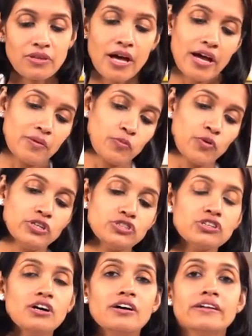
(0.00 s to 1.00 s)
I am going to
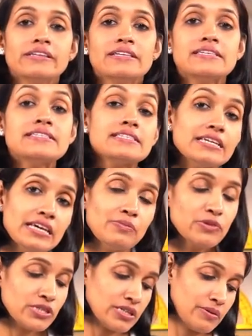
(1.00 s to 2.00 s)
call this a
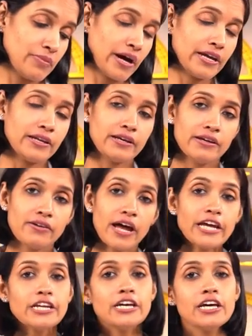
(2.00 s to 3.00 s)
steam turbine,
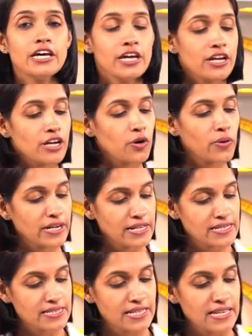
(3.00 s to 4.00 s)
right? Now what
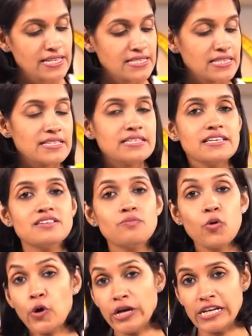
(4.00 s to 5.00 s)
is this? This is a
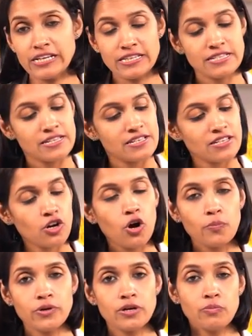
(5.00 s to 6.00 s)
boiler. This is a
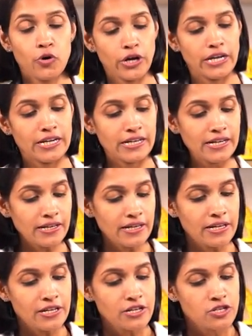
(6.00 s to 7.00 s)
copper boiler.
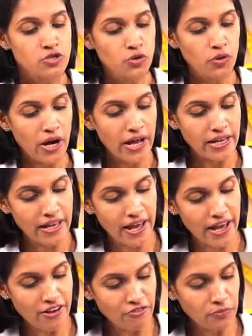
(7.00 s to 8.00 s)
So I
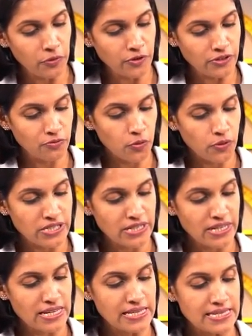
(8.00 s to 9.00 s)
have put water
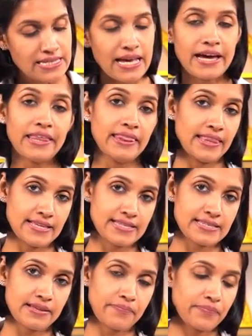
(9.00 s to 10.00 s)
inside
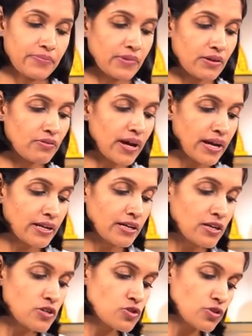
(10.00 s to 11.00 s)
this, right?
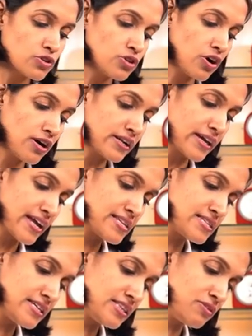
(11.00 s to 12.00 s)
So you all can
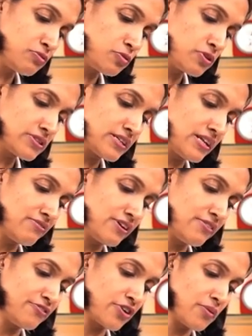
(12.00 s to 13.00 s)
see the water
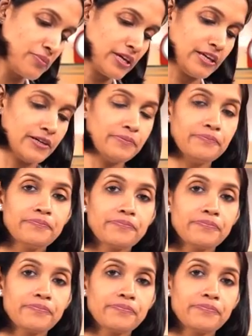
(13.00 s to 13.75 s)
level from here.